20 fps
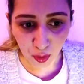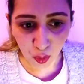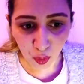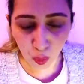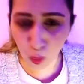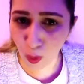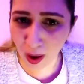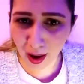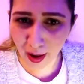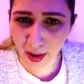
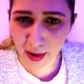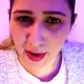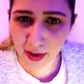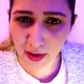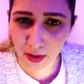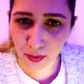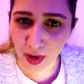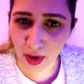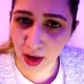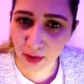Why
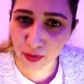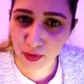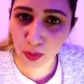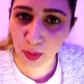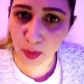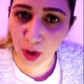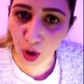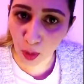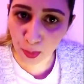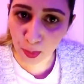we have to
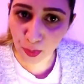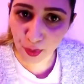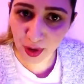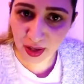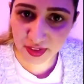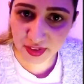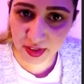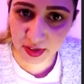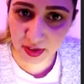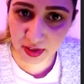be
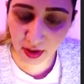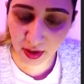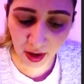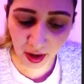oppressed